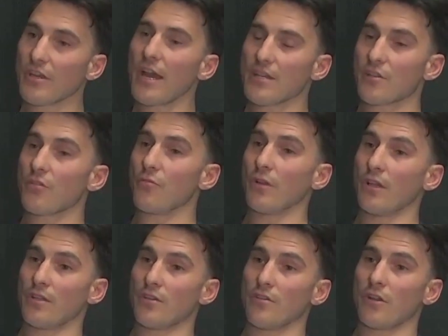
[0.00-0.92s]
So
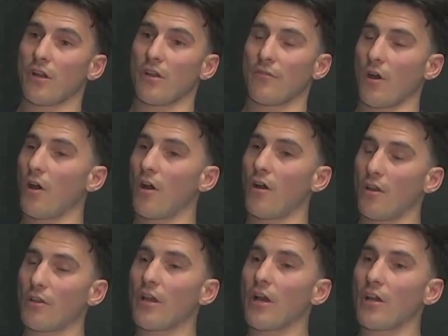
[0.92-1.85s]
really you kind of, I
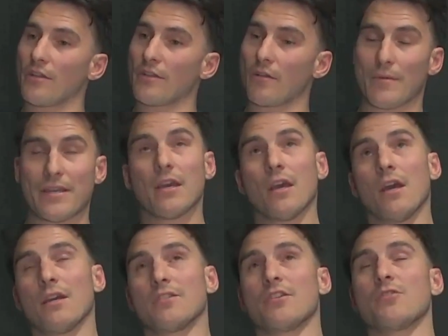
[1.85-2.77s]
mean,
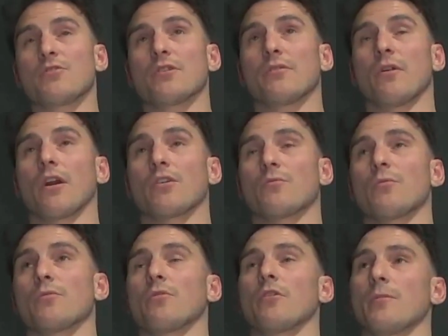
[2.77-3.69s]
it's interesting, right? Because we
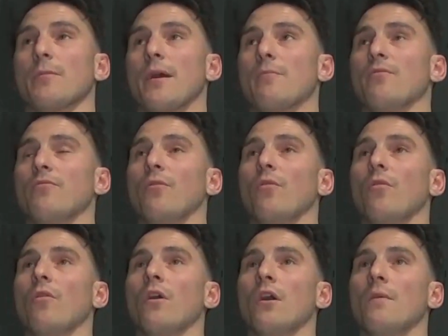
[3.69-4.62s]
were talking about
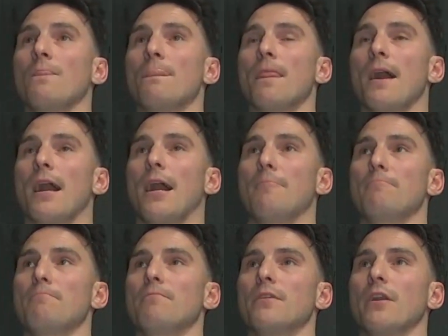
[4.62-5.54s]
before,
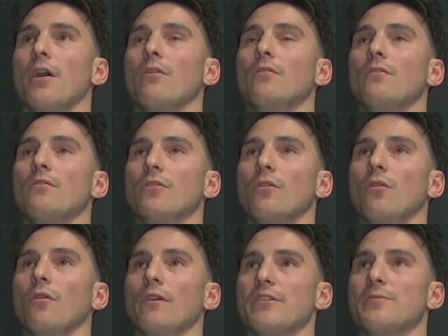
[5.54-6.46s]

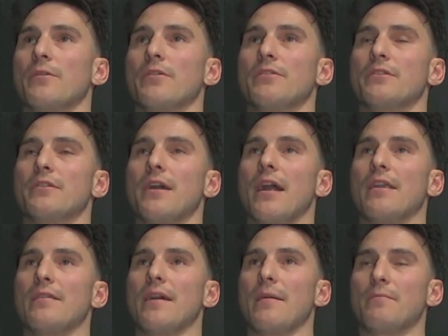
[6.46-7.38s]
your experience in
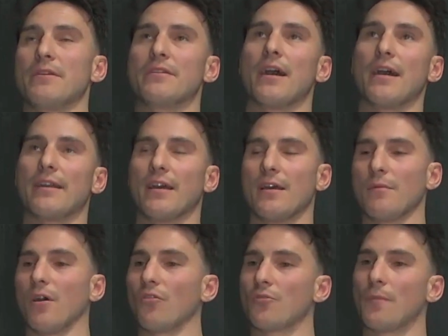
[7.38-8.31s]
that big data
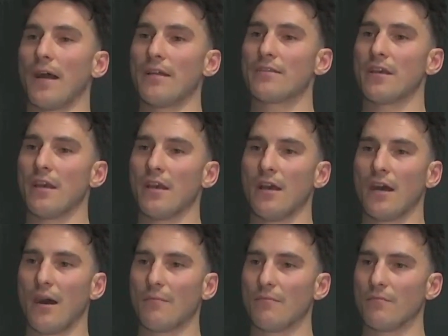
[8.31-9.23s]
ML space,
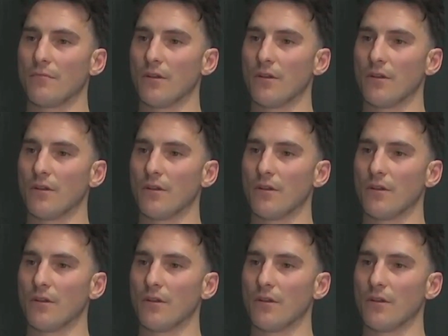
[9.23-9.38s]
and